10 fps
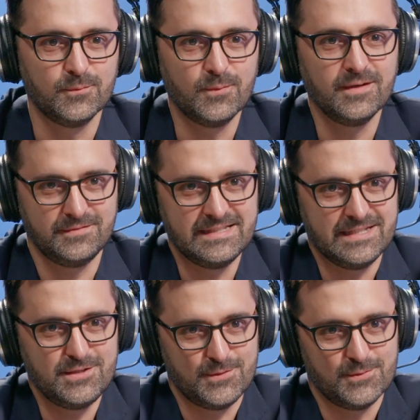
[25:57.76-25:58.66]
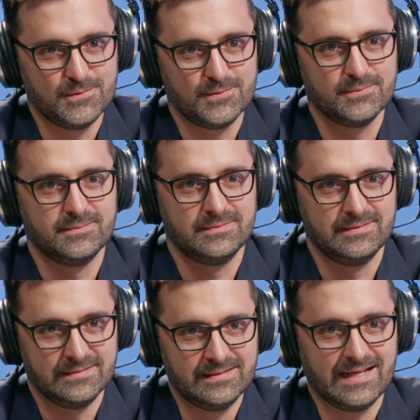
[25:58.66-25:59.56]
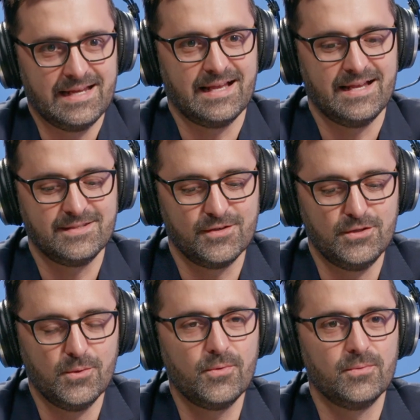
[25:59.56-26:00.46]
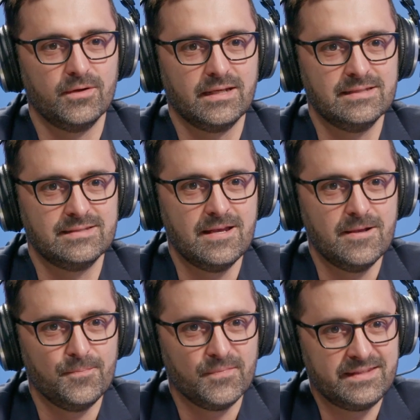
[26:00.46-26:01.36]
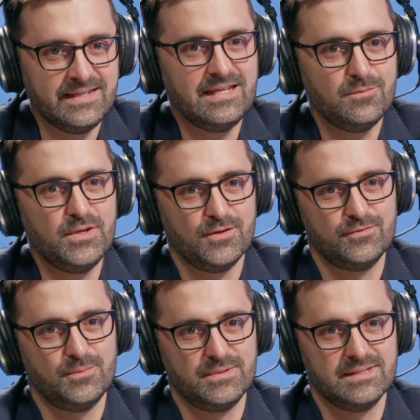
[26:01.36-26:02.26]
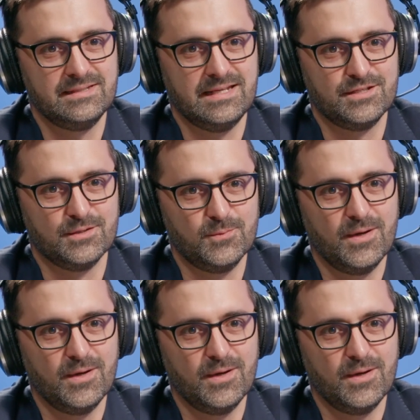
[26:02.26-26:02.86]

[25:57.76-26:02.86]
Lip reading: one of these issues that I in your work is thinking beyond representation.